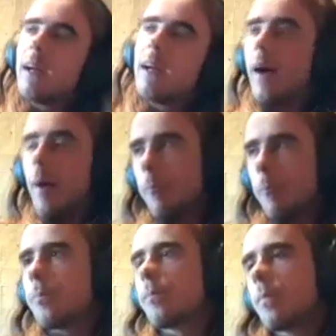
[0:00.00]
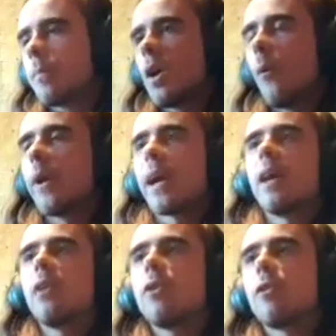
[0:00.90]
I mean,
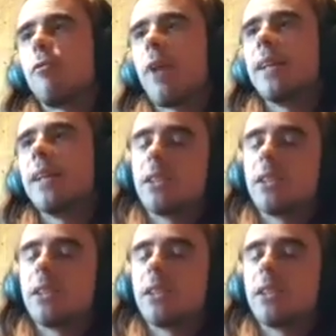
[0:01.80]
a lot of the flats, there's